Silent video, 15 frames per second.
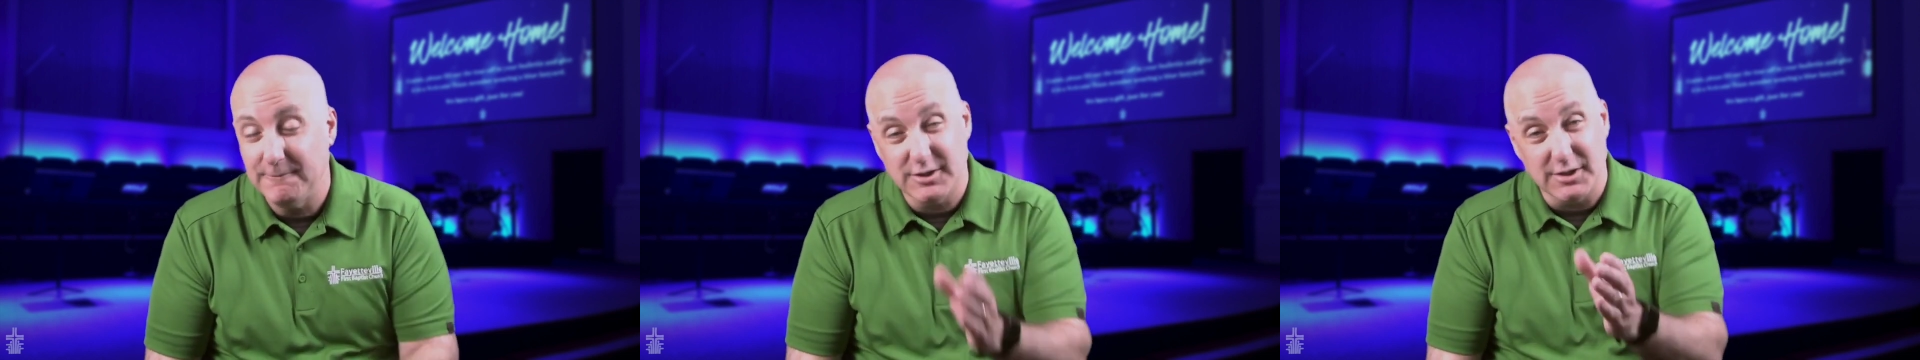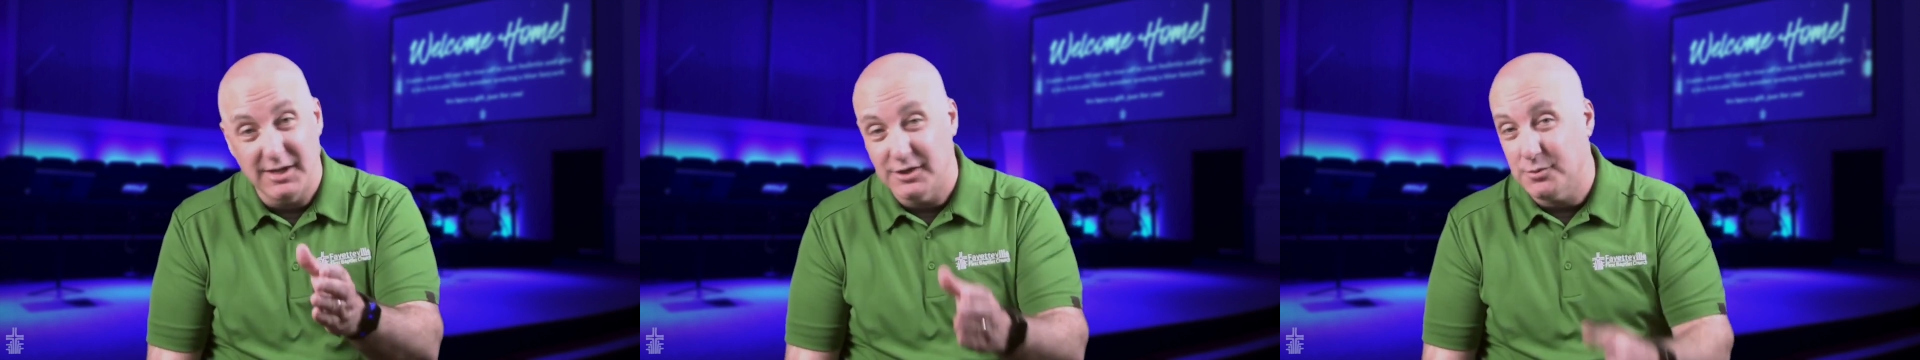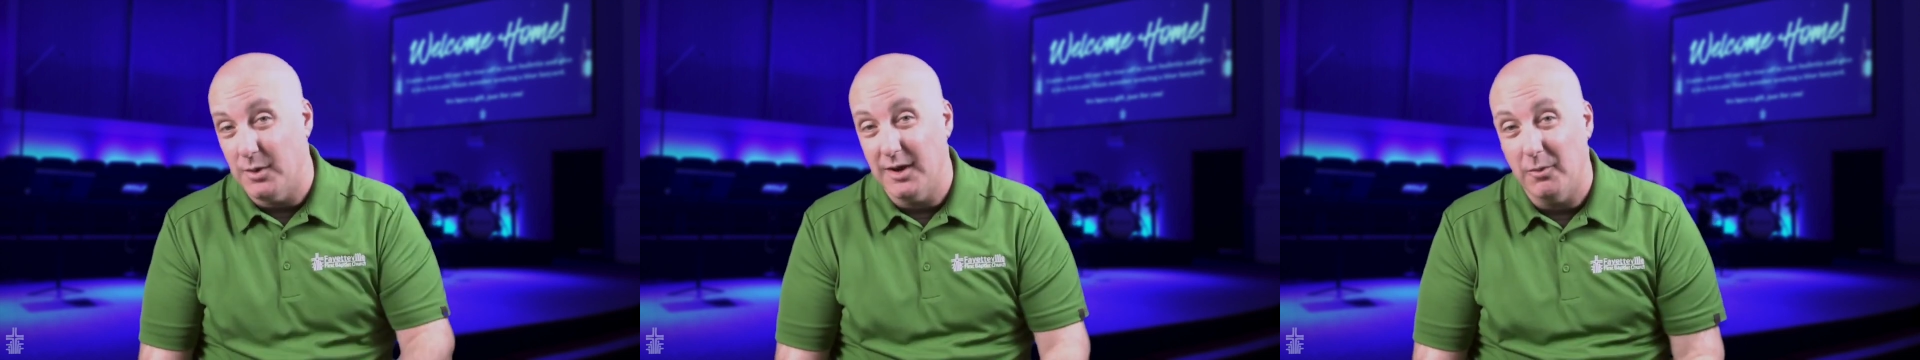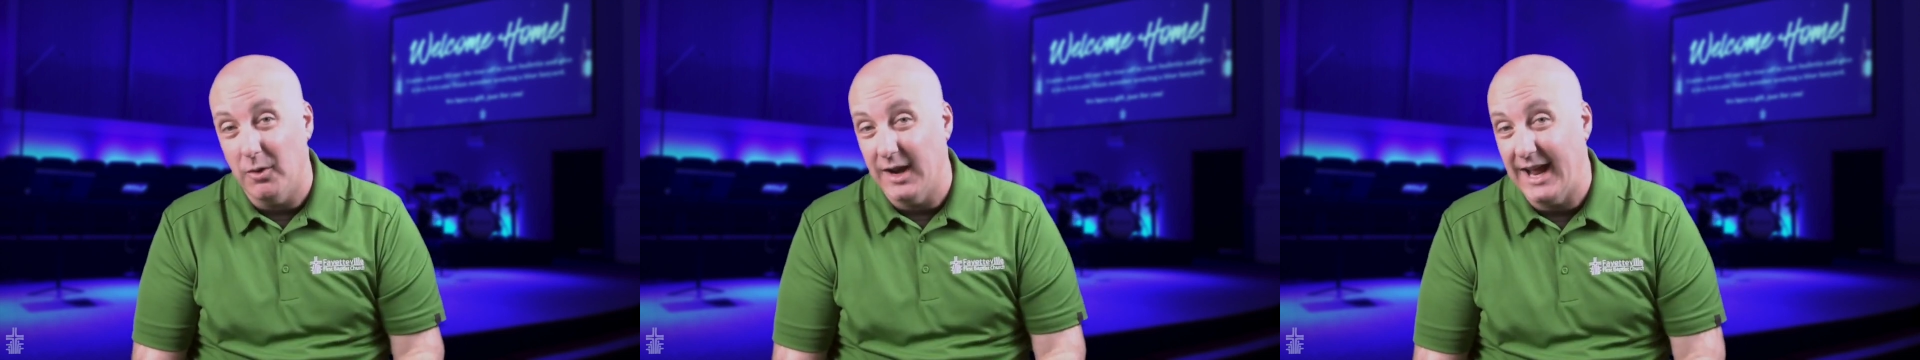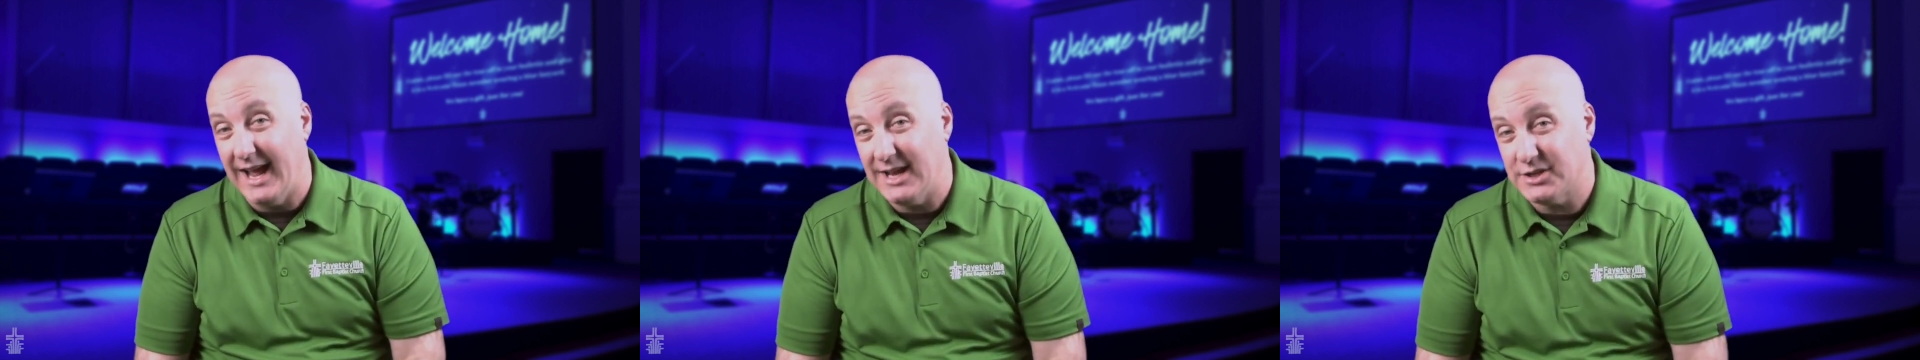So here's what I
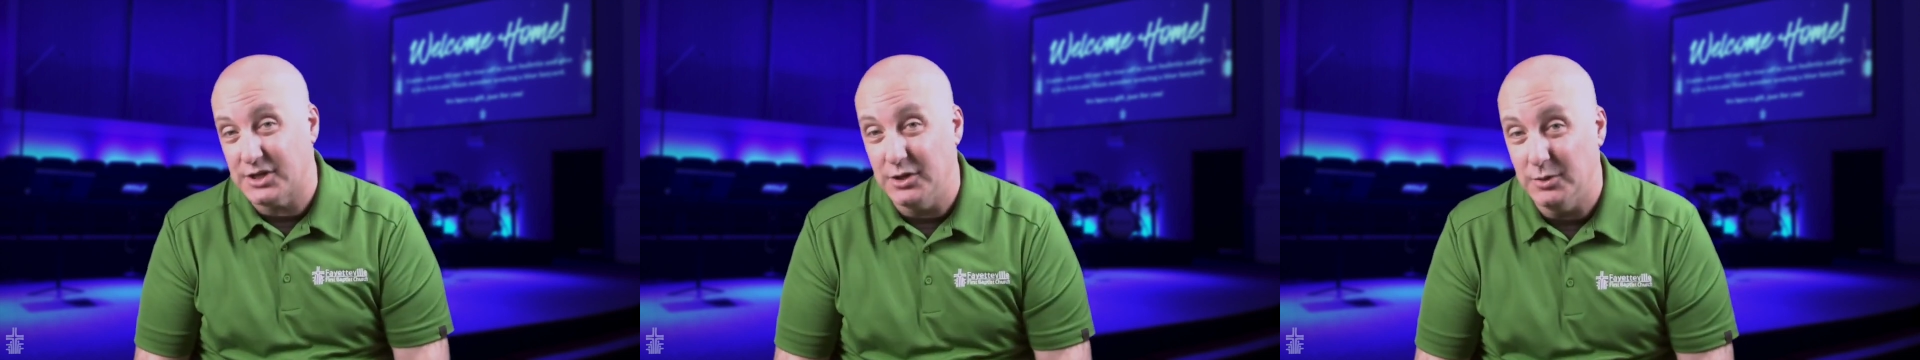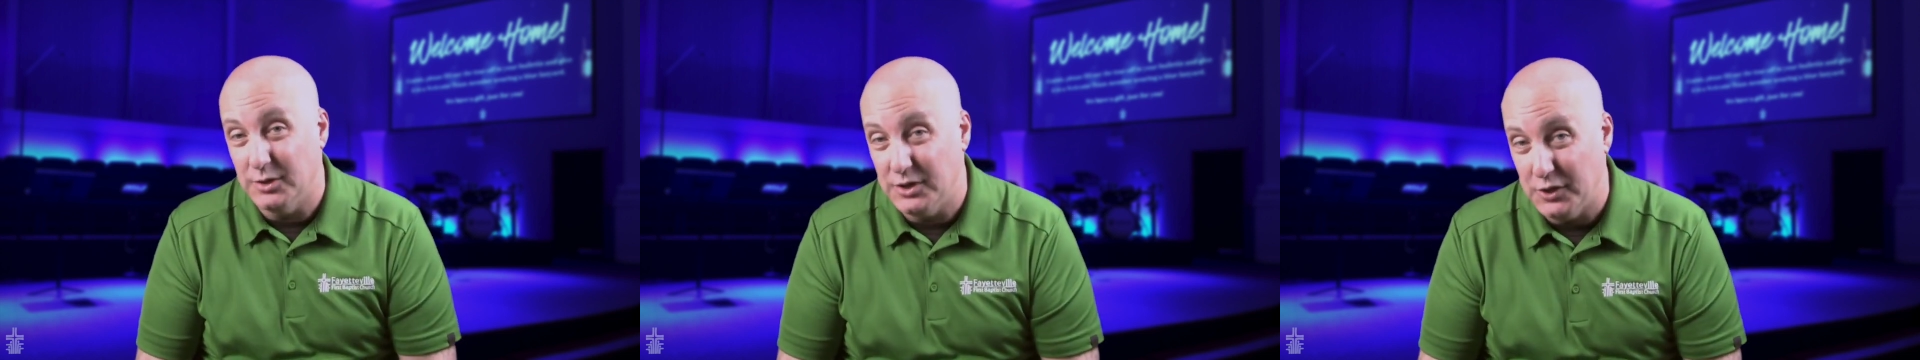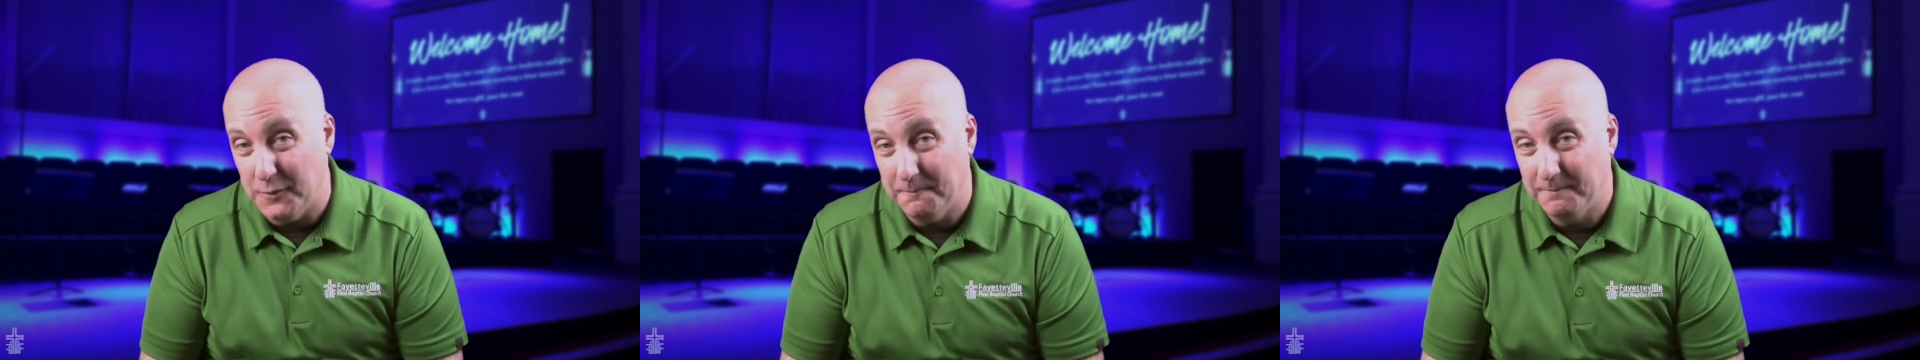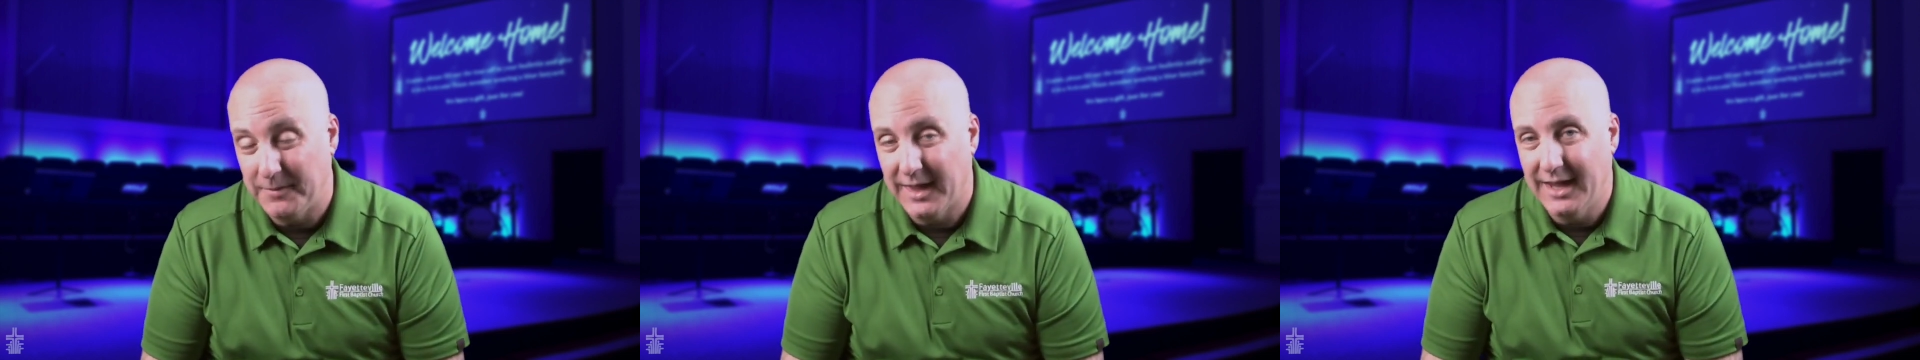want to ask you to do.